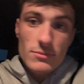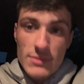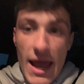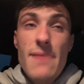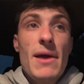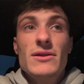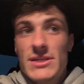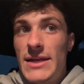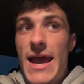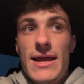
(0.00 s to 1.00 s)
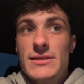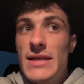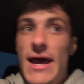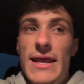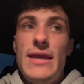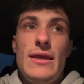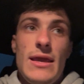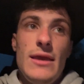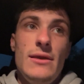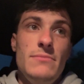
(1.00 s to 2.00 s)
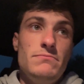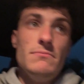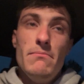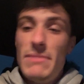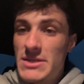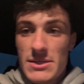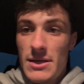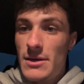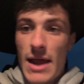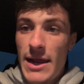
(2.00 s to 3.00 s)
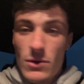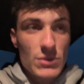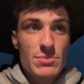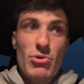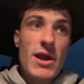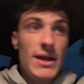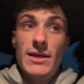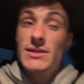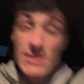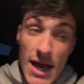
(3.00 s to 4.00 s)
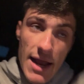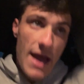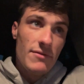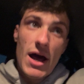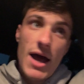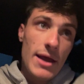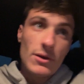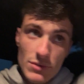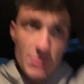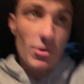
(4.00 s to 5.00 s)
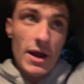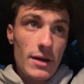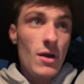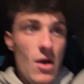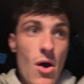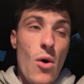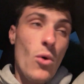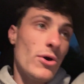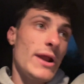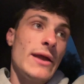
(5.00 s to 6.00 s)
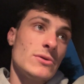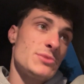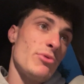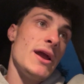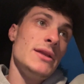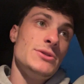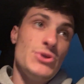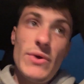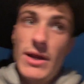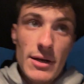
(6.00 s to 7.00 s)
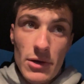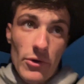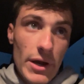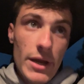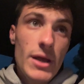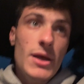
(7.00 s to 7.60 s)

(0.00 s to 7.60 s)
came out today, is that he missed an ankle sprain. He does not have a high ankle sprain or an ankle sprain to any degree.